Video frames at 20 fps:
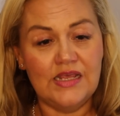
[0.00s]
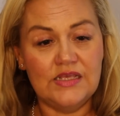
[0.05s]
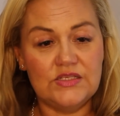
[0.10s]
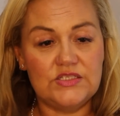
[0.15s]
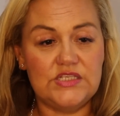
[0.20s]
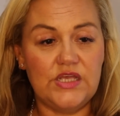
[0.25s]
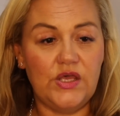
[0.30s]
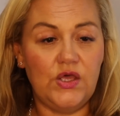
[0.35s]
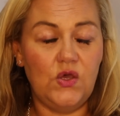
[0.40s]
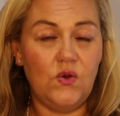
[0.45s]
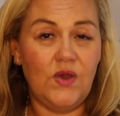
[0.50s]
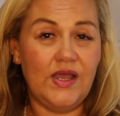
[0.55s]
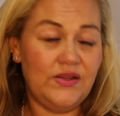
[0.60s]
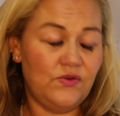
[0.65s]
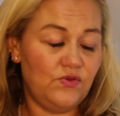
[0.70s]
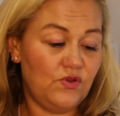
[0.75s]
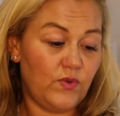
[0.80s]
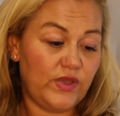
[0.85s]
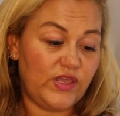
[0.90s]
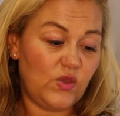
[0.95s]
So I
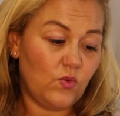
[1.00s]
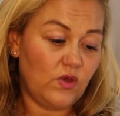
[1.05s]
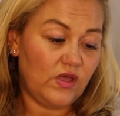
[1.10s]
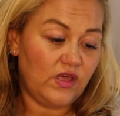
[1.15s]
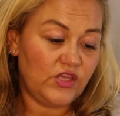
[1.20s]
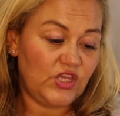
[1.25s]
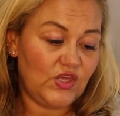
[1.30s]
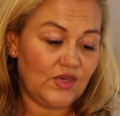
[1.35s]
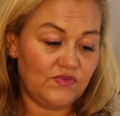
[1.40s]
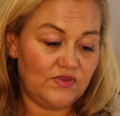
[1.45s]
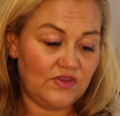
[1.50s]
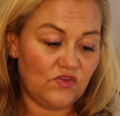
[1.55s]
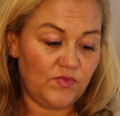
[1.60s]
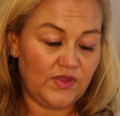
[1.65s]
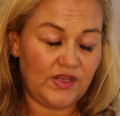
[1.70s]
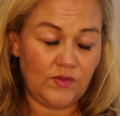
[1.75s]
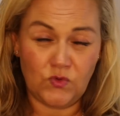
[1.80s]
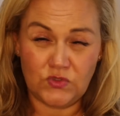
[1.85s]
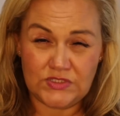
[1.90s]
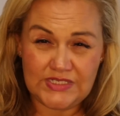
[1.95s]
don't know where you work, you haven't given
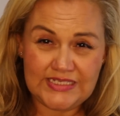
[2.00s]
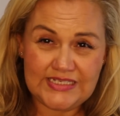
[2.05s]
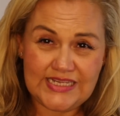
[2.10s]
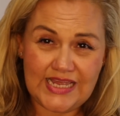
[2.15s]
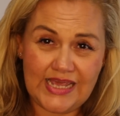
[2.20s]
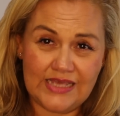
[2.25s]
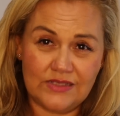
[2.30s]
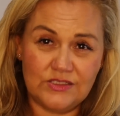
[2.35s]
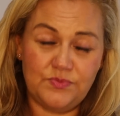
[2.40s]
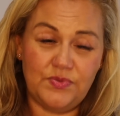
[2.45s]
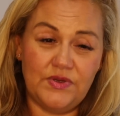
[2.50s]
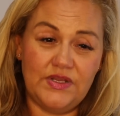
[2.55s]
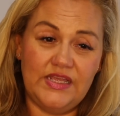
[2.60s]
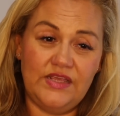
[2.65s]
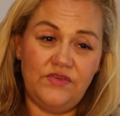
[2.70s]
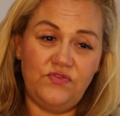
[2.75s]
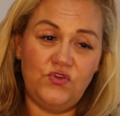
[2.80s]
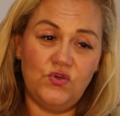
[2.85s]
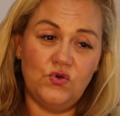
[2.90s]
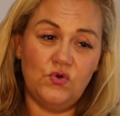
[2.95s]
me any more details, but
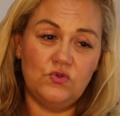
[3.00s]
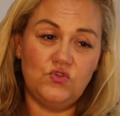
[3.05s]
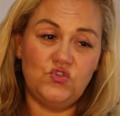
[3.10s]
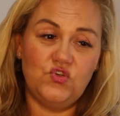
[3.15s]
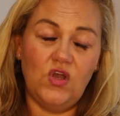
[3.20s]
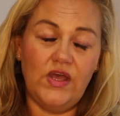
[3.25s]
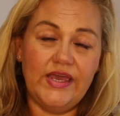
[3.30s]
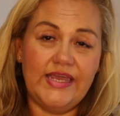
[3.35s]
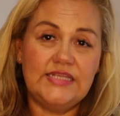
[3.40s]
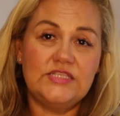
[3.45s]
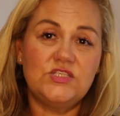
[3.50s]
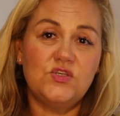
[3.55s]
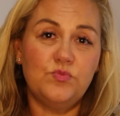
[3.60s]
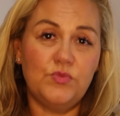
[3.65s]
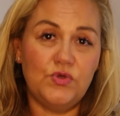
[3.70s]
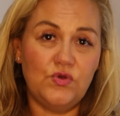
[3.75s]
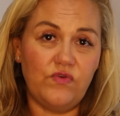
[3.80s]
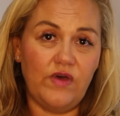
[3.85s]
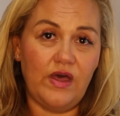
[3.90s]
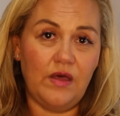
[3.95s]
if you're trying to
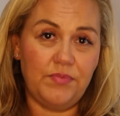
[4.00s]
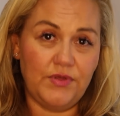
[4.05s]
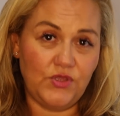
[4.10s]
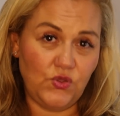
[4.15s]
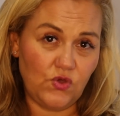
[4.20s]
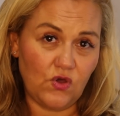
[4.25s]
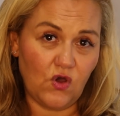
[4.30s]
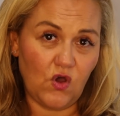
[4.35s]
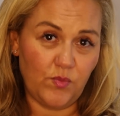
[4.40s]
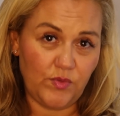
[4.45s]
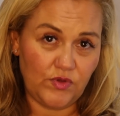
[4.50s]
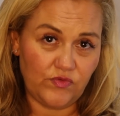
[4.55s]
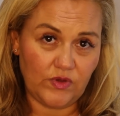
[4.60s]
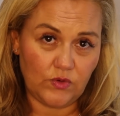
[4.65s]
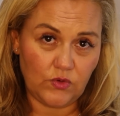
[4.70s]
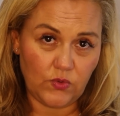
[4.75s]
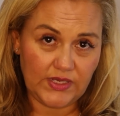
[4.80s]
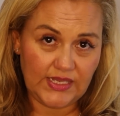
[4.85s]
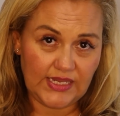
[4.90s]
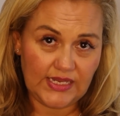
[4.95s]
move up and you can't move
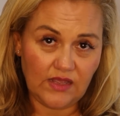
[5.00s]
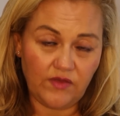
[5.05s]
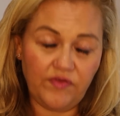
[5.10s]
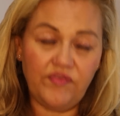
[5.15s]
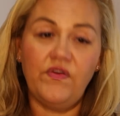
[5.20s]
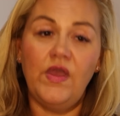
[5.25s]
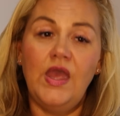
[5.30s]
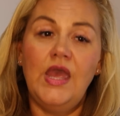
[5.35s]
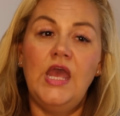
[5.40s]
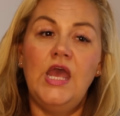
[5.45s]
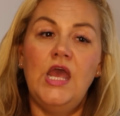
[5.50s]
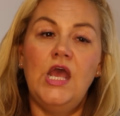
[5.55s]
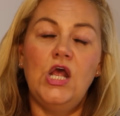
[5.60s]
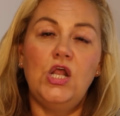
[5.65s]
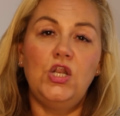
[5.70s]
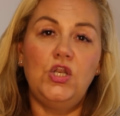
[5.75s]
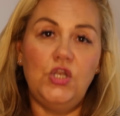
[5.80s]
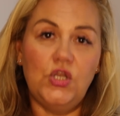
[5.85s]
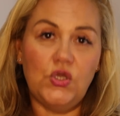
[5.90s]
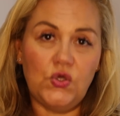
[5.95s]
up quick enough,
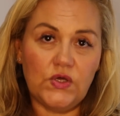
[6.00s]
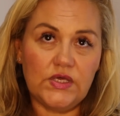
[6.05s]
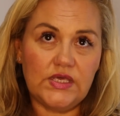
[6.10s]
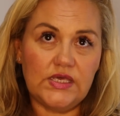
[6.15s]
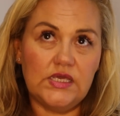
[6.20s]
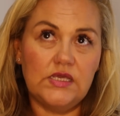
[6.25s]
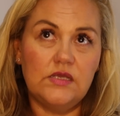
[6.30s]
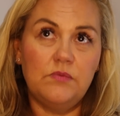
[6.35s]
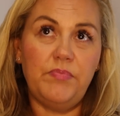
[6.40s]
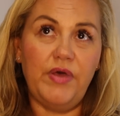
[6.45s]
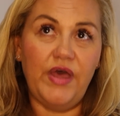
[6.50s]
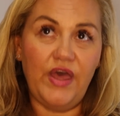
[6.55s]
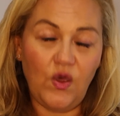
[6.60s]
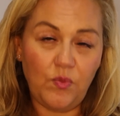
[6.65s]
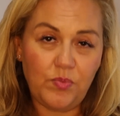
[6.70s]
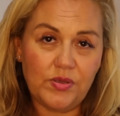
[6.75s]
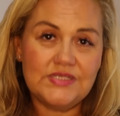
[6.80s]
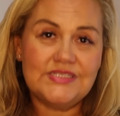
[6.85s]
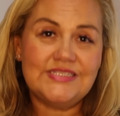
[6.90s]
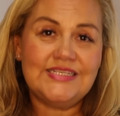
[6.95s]
look,
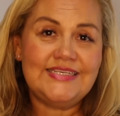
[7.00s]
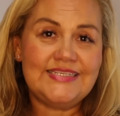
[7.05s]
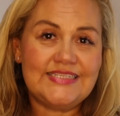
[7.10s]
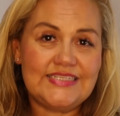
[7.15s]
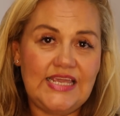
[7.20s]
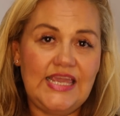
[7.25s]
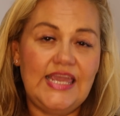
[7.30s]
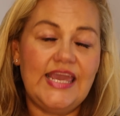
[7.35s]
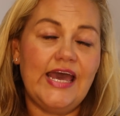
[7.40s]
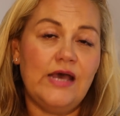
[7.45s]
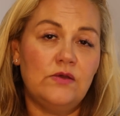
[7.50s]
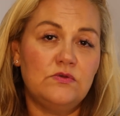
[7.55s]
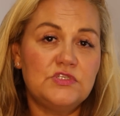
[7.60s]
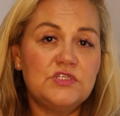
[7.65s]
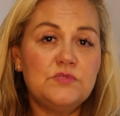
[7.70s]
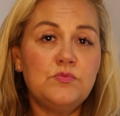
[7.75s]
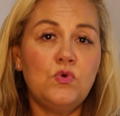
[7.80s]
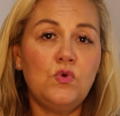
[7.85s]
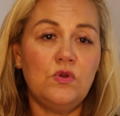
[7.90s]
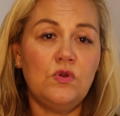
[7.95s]
purposely seek out
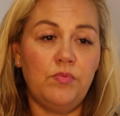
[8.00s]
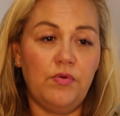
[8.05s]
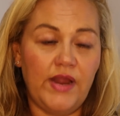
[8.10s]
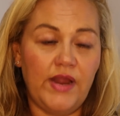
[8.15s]
smaller